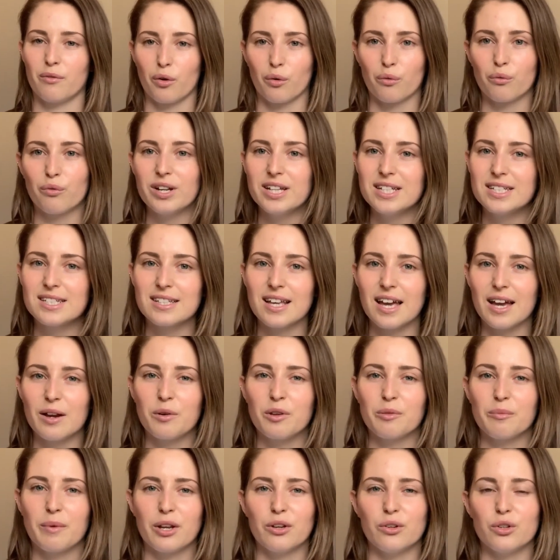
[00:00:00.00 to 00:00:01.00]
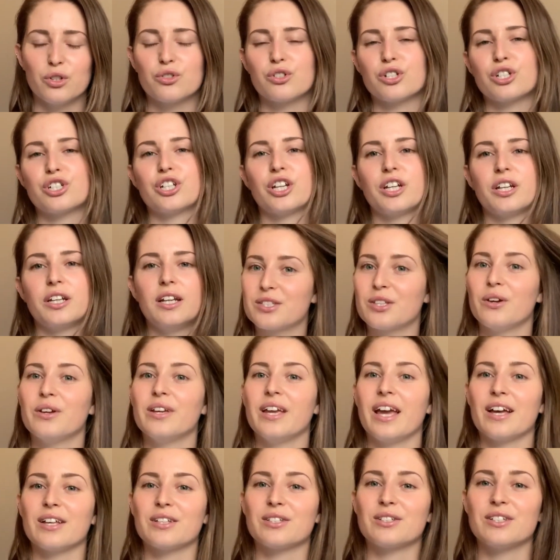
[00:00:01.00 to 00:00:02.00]
a reset with my nutrition. So
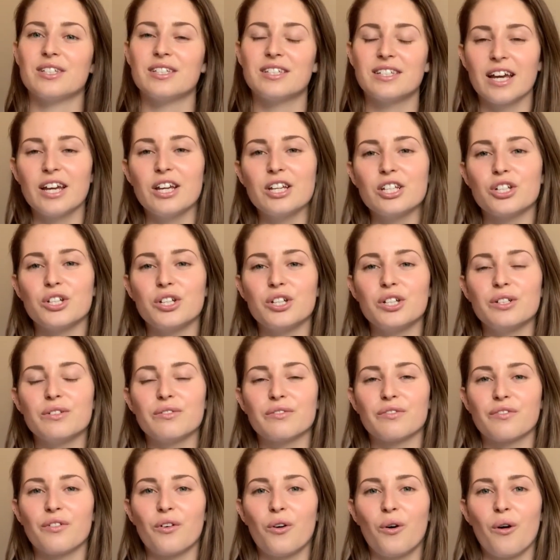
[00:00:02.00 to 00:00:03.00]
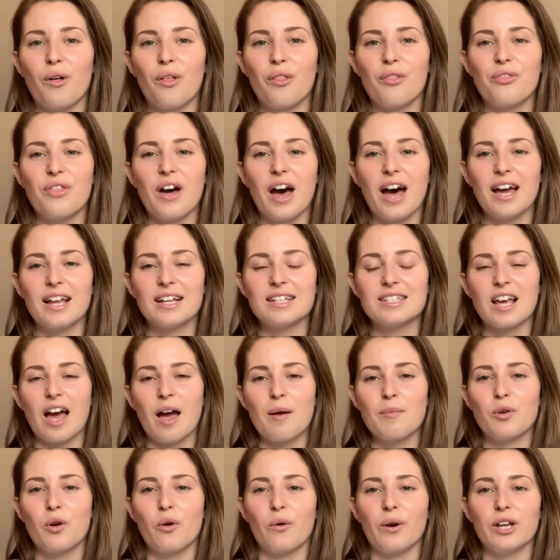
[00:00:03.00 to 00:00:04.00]
yeah, so stay tuned for that.
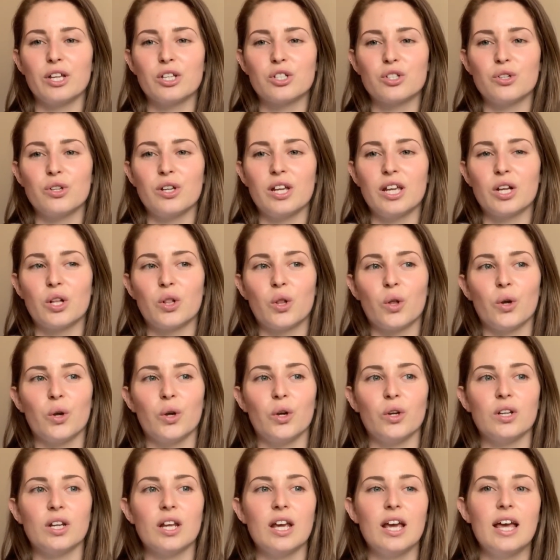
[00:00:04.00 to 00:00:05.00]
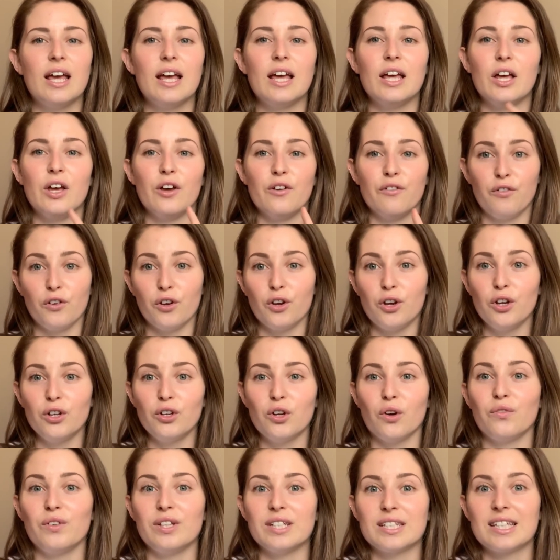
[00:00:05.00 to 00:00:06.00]
I'm going to include food,
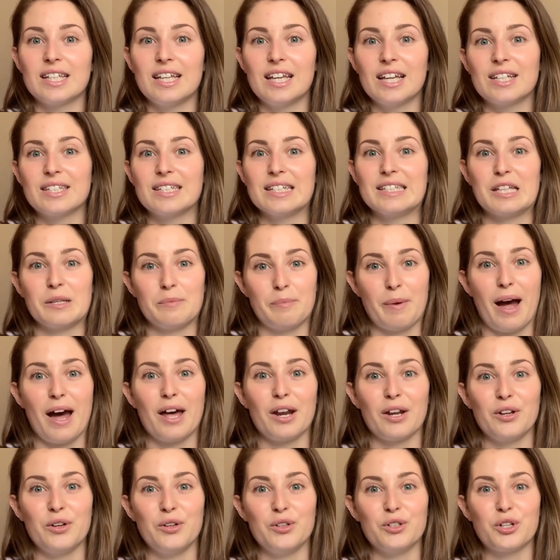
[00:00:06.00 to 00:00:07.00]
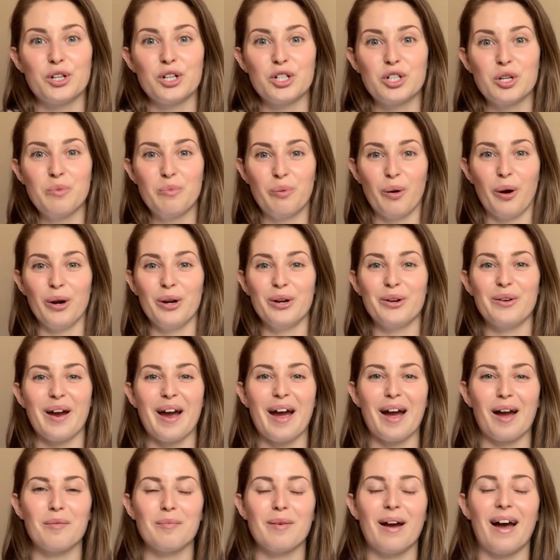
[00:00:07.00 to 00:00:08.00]
obviously, because it's about a nutrition
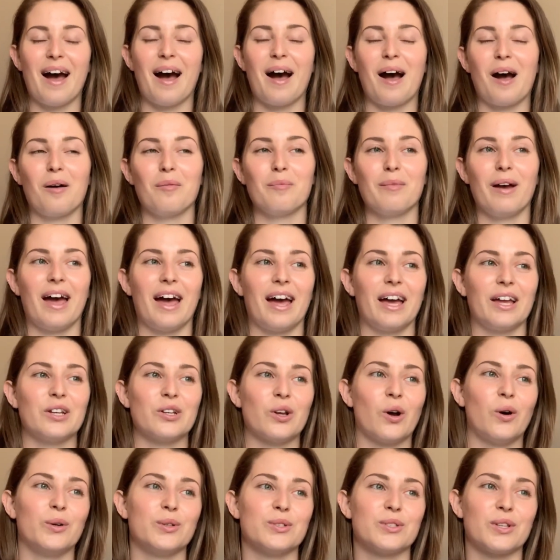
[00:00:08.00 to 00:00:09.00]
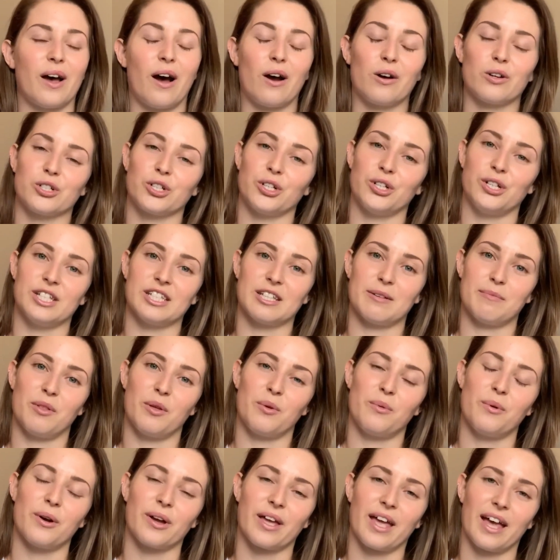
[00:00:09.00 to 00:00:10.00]
program, and also I'll show you some of
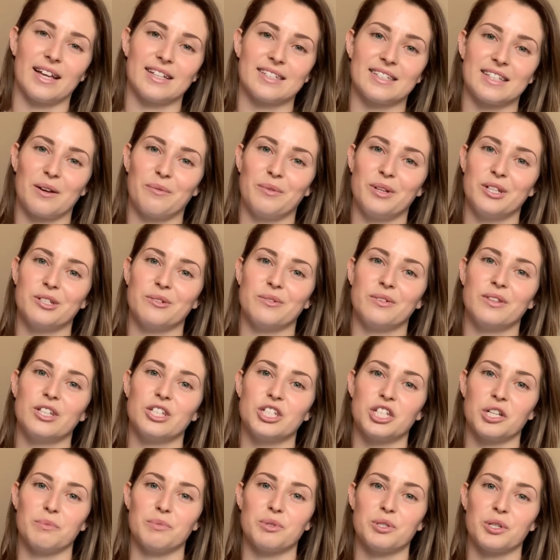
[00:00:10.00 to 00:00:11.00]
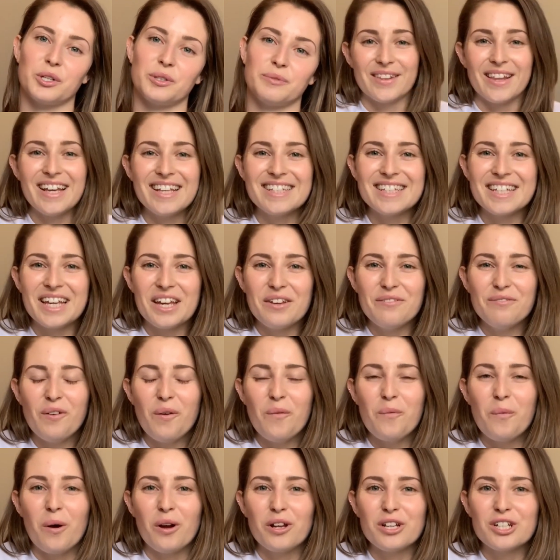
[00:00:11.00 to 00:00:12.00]
the workouts that we do at the gym too. So thanks again
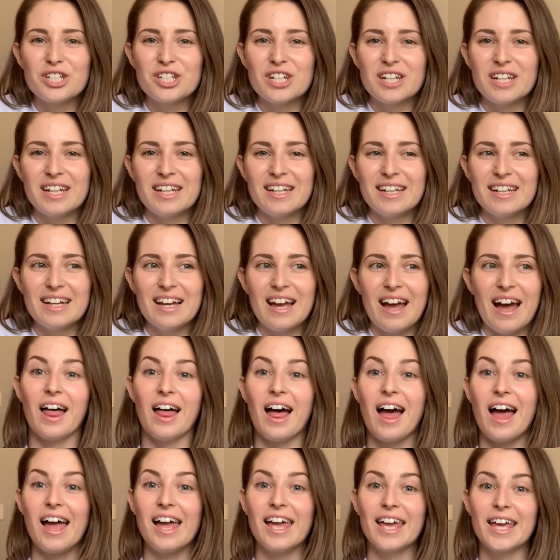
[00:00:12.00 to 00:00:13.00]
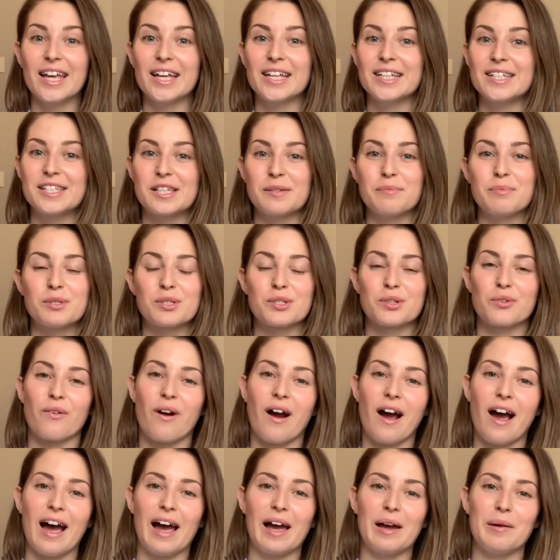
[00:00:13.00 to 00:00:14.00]
for watching. Like,
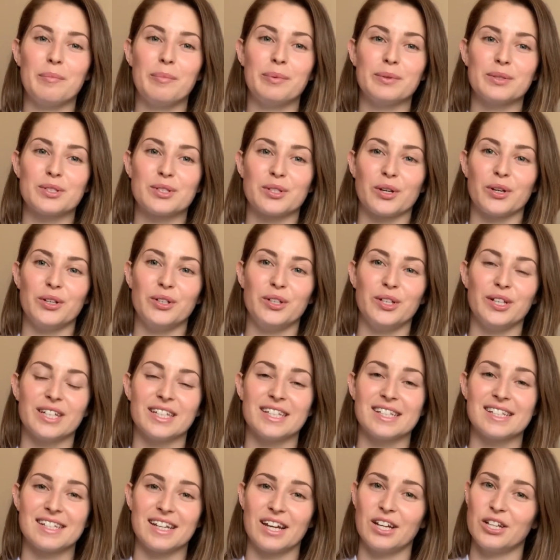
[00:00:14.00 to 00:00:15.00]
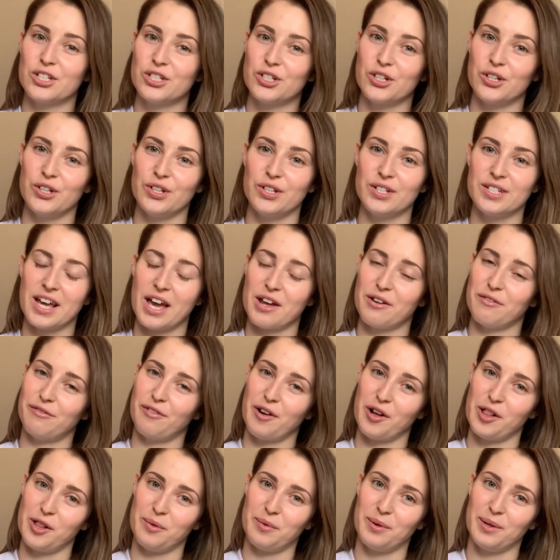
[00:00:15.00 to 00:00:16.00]
subscribe so you can stay tuned and
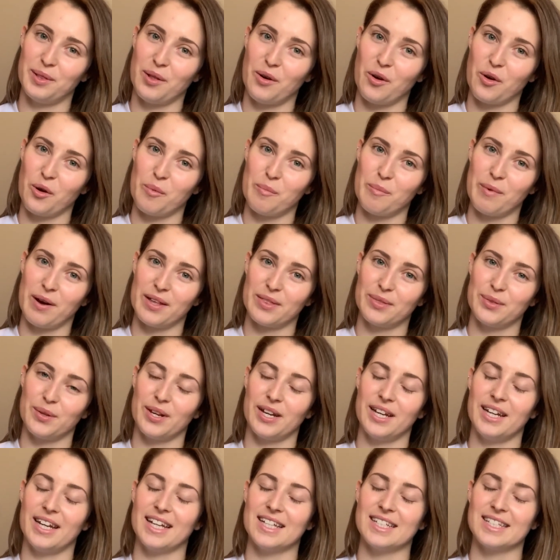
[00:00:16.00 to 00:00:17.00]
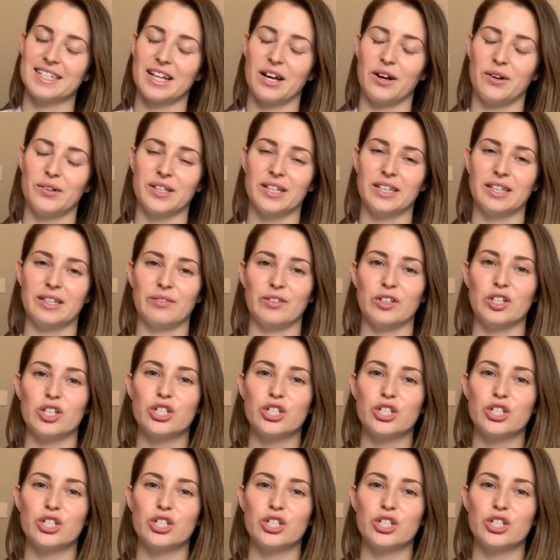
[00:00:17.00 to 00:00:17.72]
follow along my 30 days to healthy living